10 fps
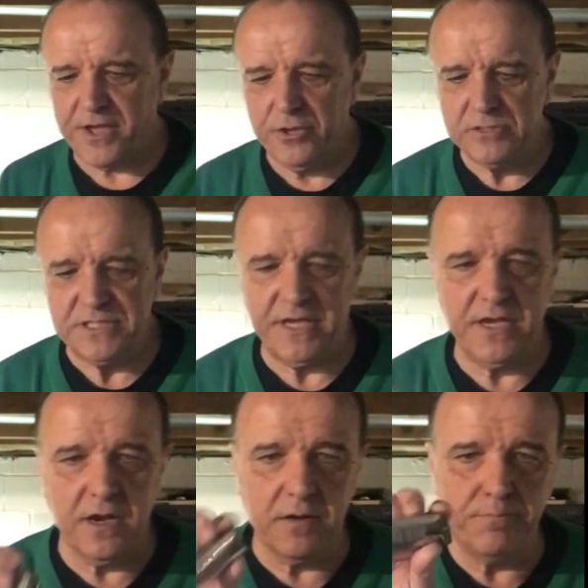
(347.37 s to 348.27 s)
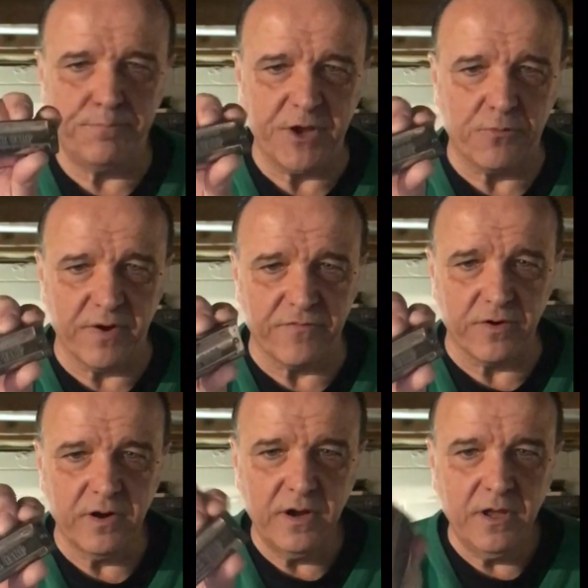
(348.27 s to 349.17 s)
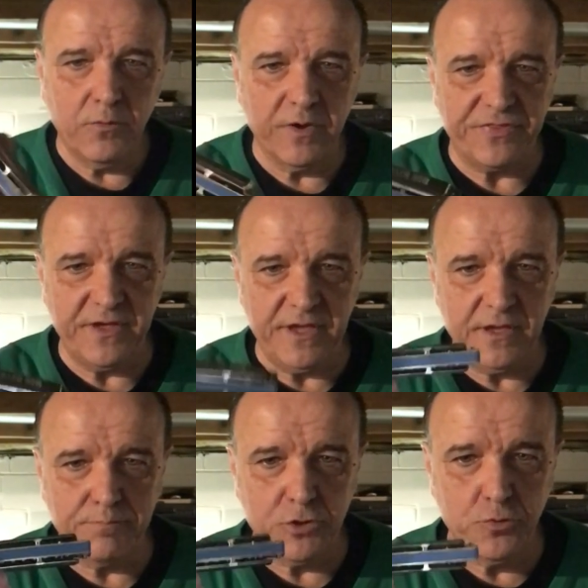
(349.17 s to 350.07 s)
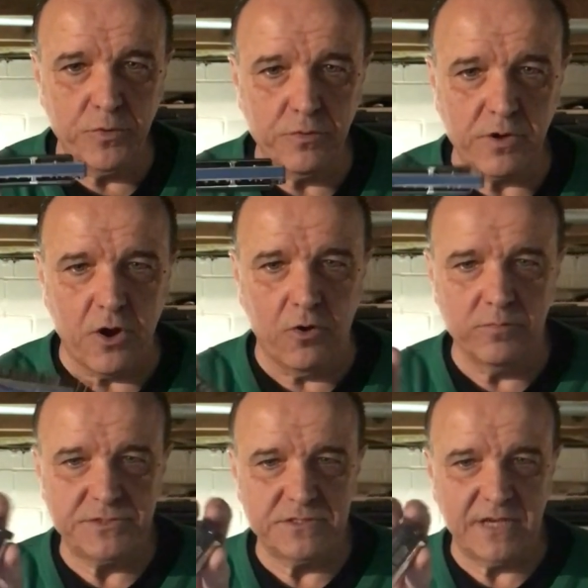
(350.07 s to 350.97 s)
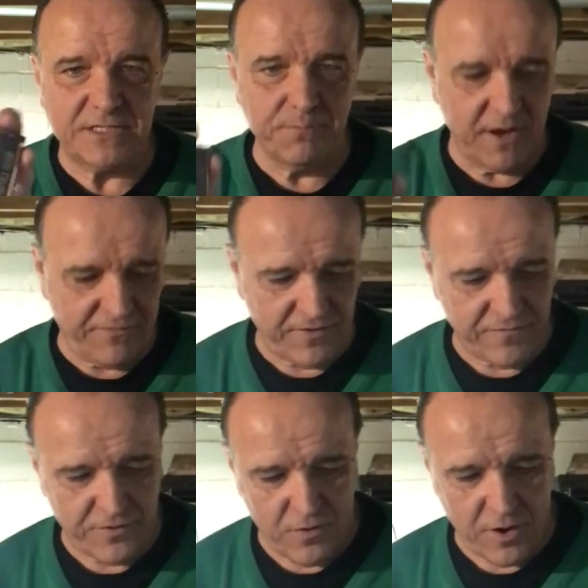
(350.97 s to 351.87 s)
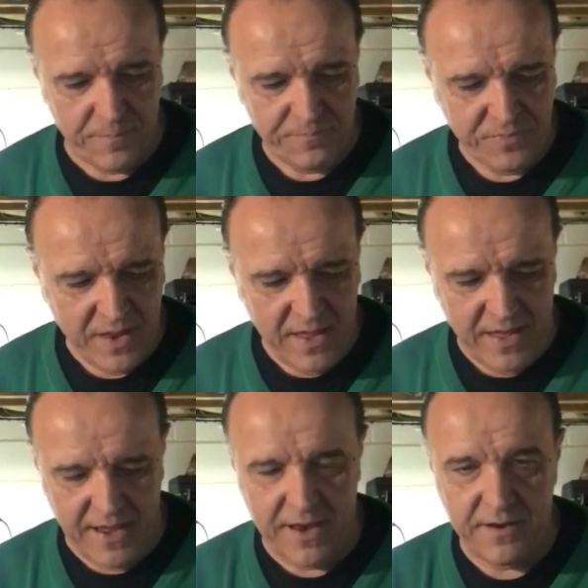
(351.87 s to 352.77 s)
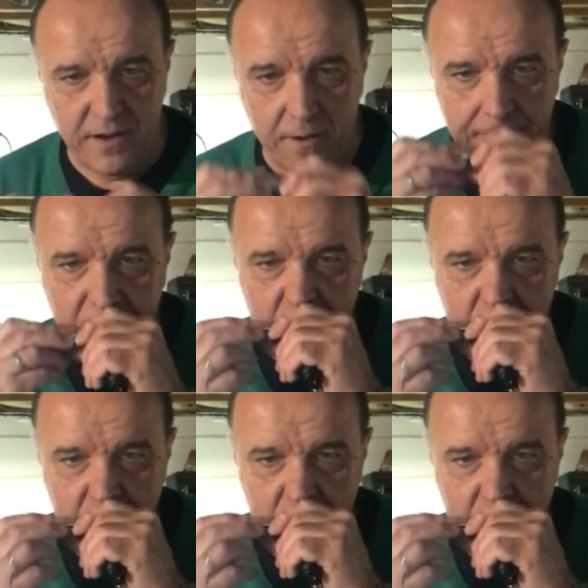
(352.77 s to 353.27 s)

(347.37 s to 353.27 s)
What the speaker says: use the Big River with the Blue Moon combs. That's my favorite harp. And I